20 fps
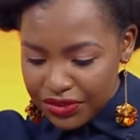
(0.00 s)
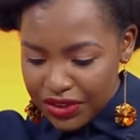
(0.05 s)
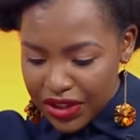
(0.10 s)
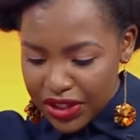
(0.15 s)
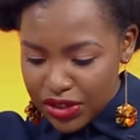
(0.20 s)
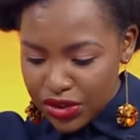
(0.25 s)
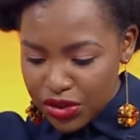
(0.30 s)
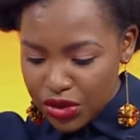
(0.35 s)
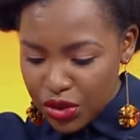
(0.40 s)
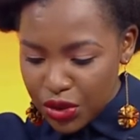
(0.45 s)

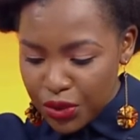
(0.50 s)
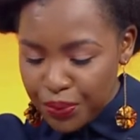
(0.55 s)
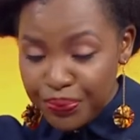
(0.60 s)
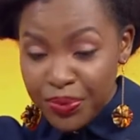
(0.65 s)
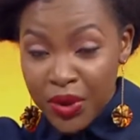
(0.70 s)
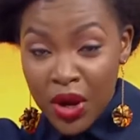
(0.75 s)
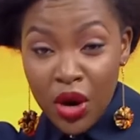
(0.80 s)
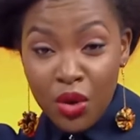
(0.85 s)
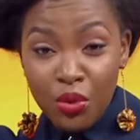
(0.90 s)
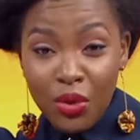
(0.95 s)
And so
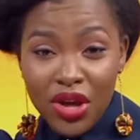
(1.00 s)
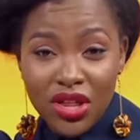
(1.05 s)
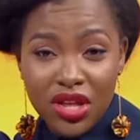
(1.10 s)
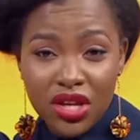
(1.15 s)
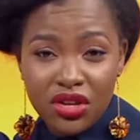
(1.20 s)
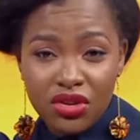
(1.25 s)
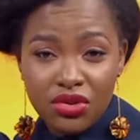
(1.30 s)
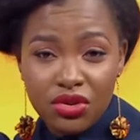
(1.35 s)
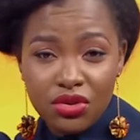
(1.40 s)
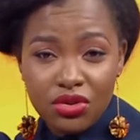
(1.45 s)
whether
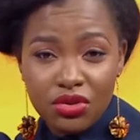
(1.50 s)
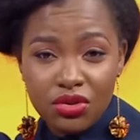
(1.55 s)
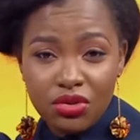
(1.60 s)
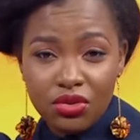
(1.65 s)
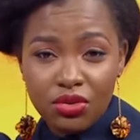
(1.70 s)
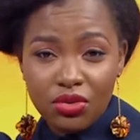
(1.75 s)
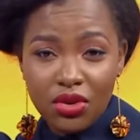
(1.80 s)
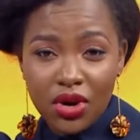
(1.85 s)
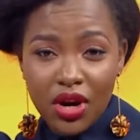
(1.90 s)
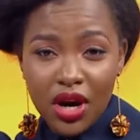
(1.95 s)
you
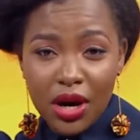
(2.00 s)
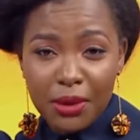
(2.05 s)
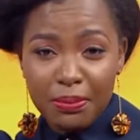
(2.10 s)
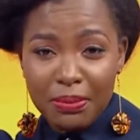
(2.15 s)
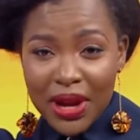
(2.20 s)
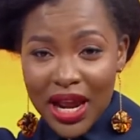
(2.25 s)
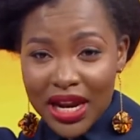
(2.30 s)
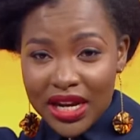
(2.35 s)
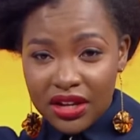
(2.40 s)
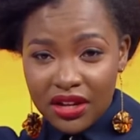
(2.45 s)
are
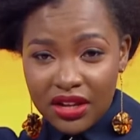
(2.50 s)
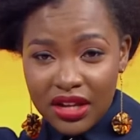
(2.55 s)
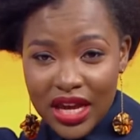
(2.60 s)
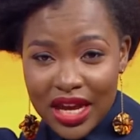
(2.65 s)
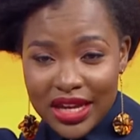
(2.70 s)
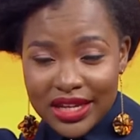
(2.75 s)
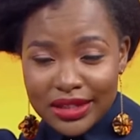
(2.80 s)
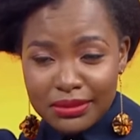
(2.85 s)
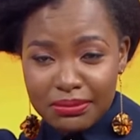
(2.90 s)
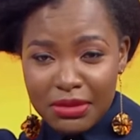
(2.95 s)
planning on
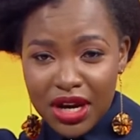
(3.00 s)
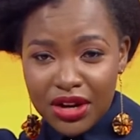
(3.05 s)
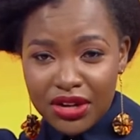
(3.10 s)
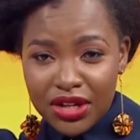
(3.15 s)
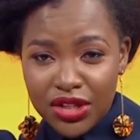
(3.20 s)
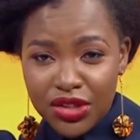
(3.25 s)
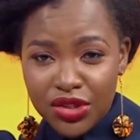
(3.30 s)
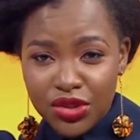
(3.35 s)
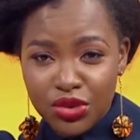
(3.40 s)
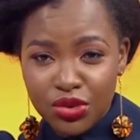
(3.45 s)
getting
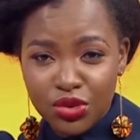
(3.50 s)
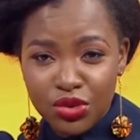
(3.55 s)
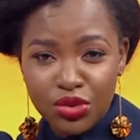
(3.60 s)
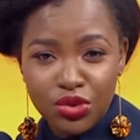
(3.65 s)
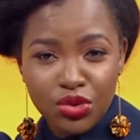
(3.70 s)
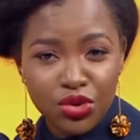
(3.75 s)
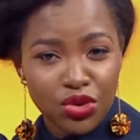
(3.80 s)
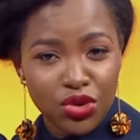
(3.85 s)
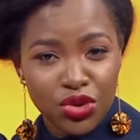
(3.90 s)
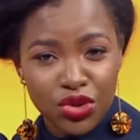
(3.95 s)
married
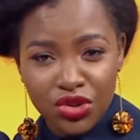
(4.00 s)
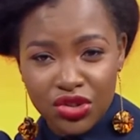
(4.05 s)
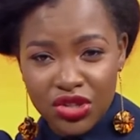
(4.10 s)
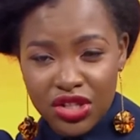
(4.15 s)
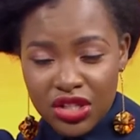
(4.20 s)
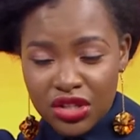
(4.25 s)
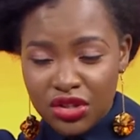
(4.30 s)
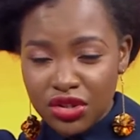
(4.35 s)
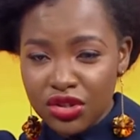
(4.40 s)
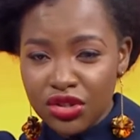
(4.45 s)
soon or you're
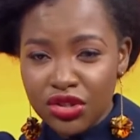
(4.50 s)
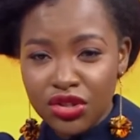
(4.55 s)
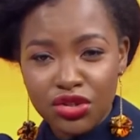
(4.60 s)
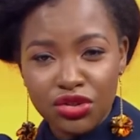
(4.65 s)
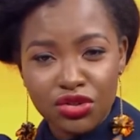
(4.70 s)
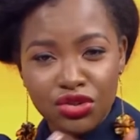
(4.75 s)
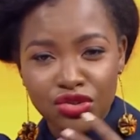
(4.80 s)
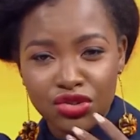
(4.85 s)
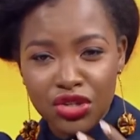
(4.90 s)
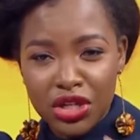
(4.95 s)
still, you
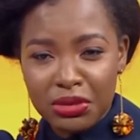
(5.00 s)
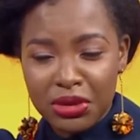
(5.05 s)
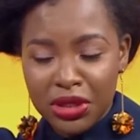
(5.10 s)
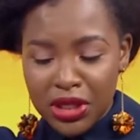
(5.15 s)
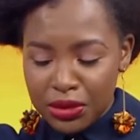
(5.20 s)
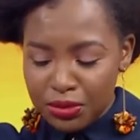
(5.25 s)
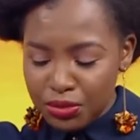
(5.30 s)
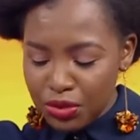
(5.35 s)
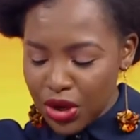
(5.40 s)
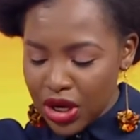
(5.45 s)
know, dreaming
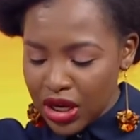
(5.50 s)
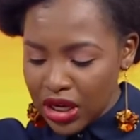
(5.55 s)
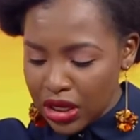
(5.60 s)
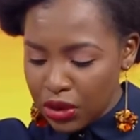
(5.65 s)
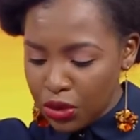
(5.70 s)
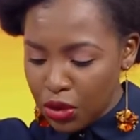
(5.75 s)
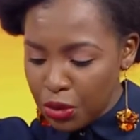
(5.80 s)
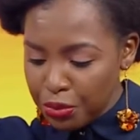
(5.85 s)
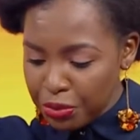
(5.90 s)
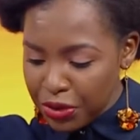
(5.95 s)
and praying and
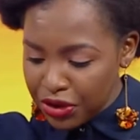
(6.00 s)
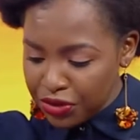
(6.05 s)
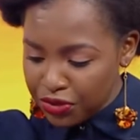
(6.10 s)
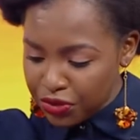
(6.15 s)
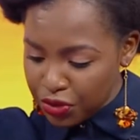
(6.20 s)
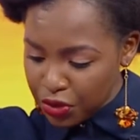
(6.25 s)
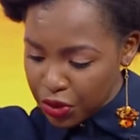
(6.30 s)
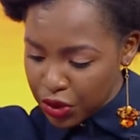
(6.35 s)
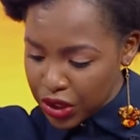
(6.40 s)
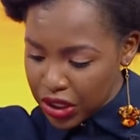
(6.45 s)
hoping
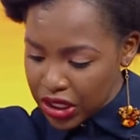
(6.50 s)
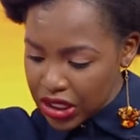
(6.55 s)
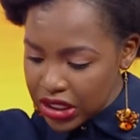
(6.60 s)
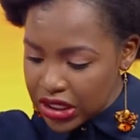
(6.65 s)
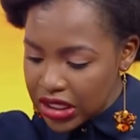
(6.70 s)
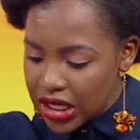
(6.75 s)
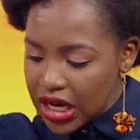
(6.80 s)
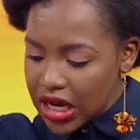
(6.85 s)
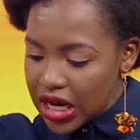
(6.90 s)
for it,